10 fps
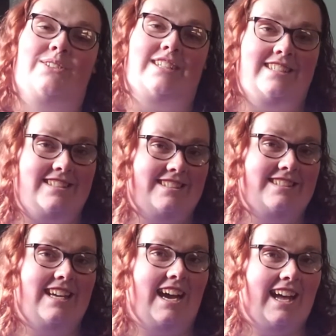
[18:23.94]
Dorian
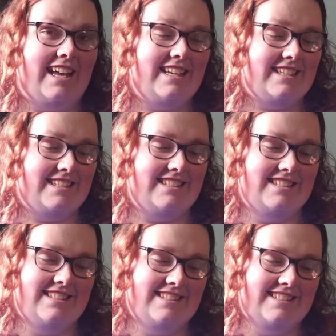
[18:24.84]
doesn't die.
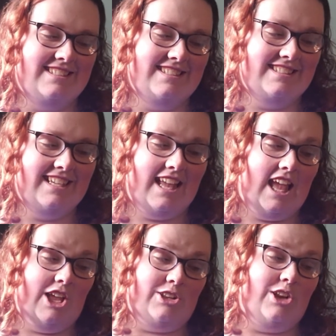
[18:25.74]

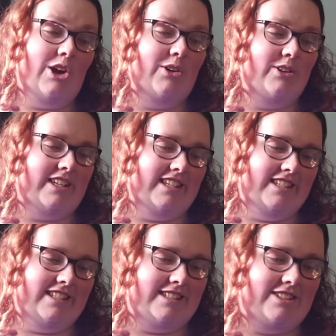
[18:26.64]
No,
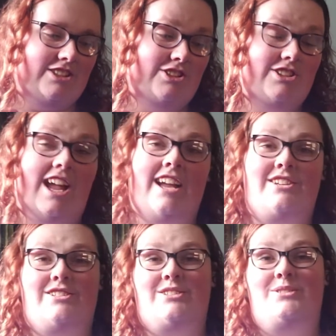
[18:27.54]
he is
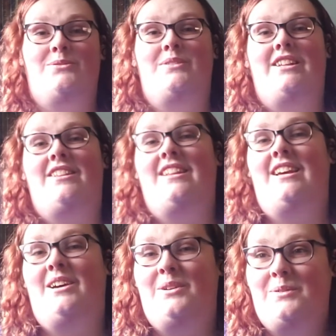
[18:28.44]
shackled with
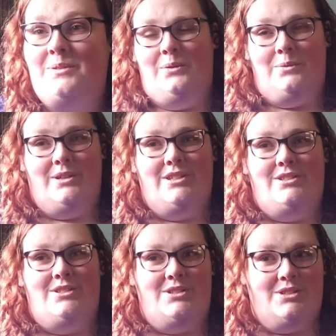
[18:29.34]
a
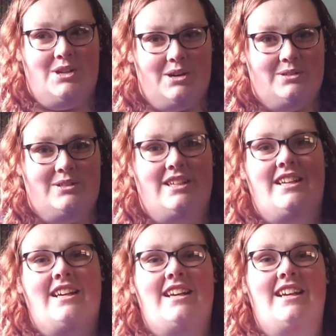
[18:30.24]

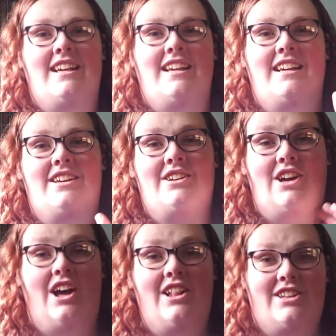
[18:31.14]
wordstone
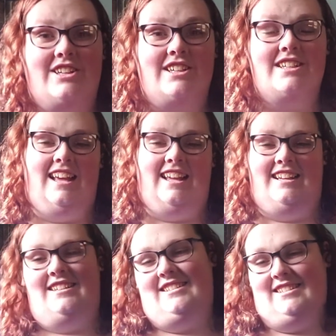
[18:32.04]
collar
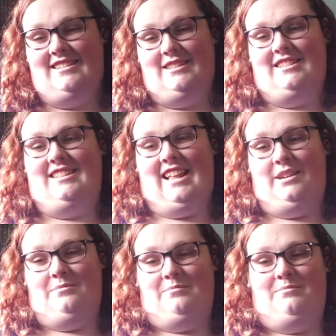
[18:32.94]
and
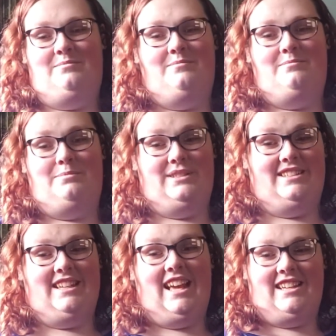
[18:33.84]
then
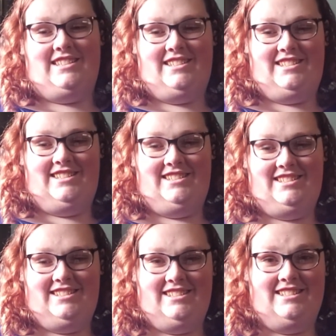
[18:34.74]

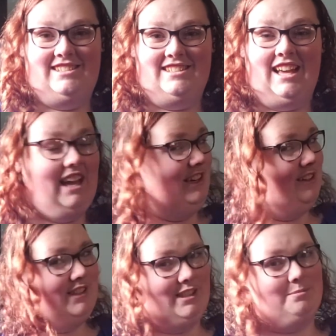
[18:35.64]
possessed.
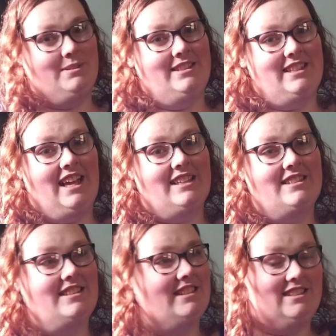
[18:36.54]
I know he's
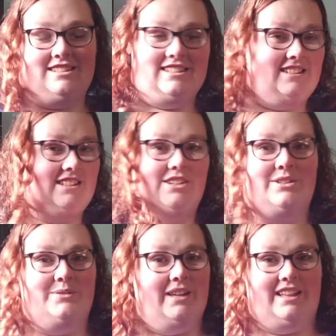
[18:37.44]
possessed, because it's
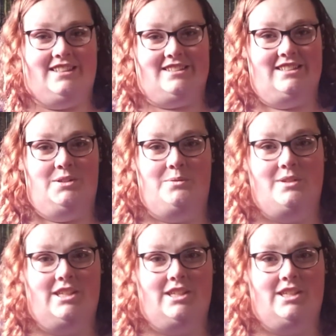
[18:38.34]
the only way that's going to